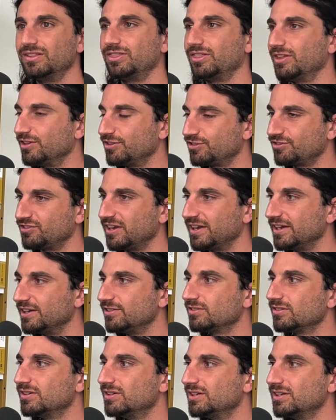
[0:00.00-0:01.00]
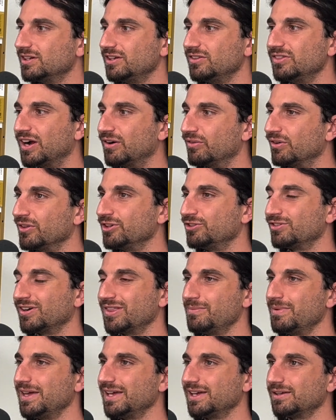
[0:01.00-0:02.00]
Things change. Not really trying
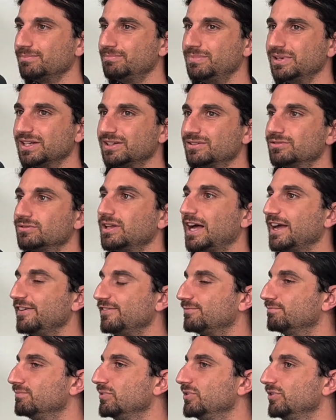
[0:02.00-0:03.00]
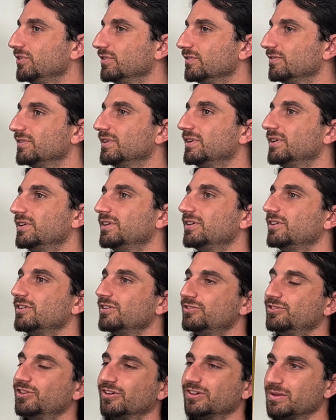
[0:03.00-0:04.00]
to make a big life move
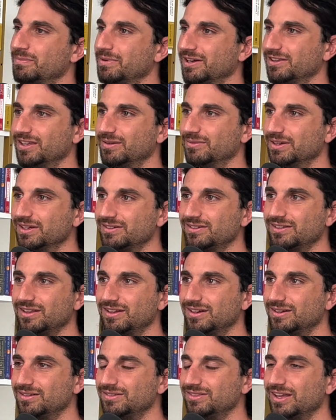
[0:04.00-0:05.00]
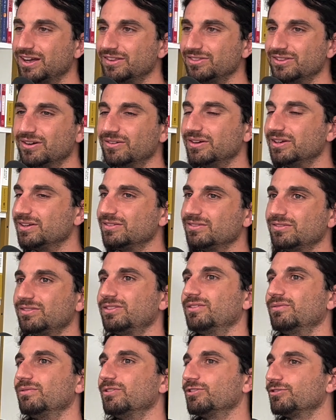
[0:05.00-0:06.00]
during the pandemic, uh, not knowing
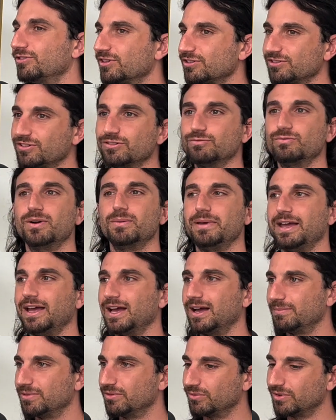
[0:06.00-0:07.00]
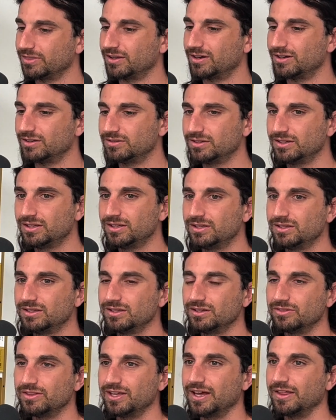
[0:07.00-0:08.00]
the restrictions, what may happen, whatnot.
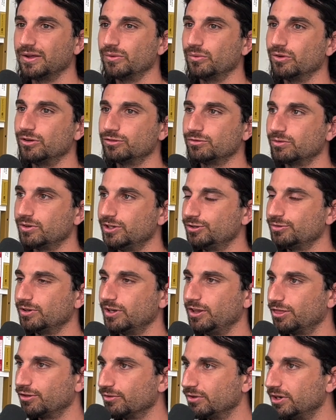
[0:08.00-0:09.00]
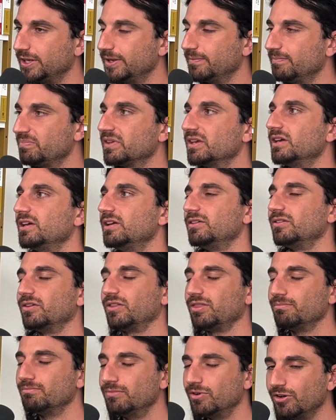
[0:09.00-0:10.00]
Now that we're in 2023, you know,
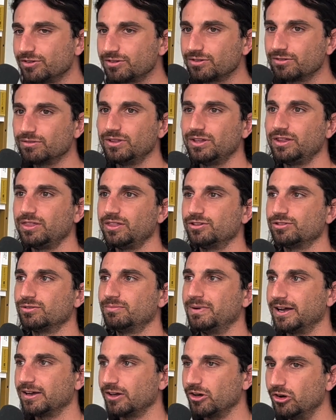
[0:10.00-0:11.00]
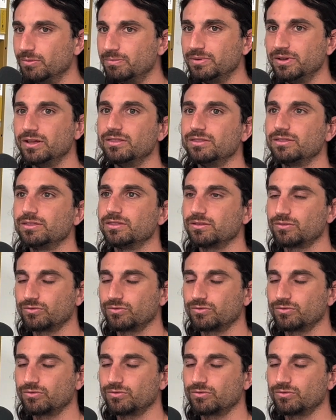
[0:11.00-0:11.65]
mostly things are back open.